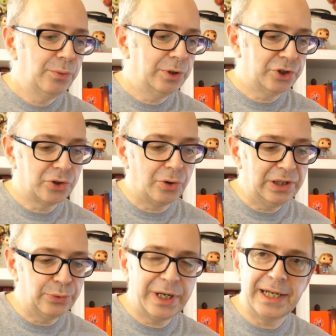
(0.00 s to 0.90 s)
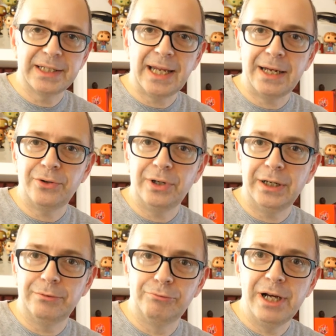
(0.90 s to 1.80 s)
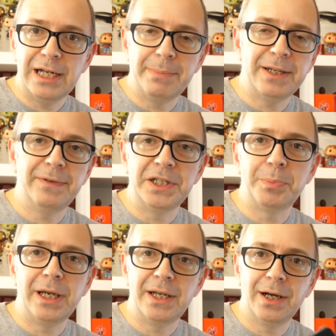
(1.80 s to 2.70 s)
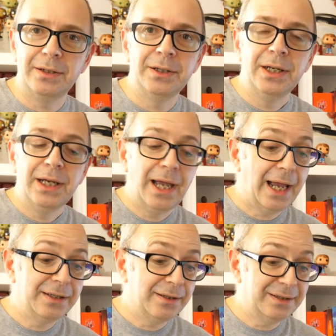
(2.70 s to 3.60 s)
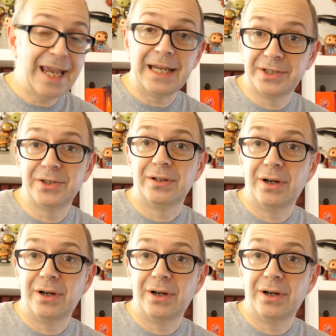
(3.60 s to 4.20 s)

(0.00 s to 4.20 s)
which has got a little kickstand on it, really beefy speaker, and yes, I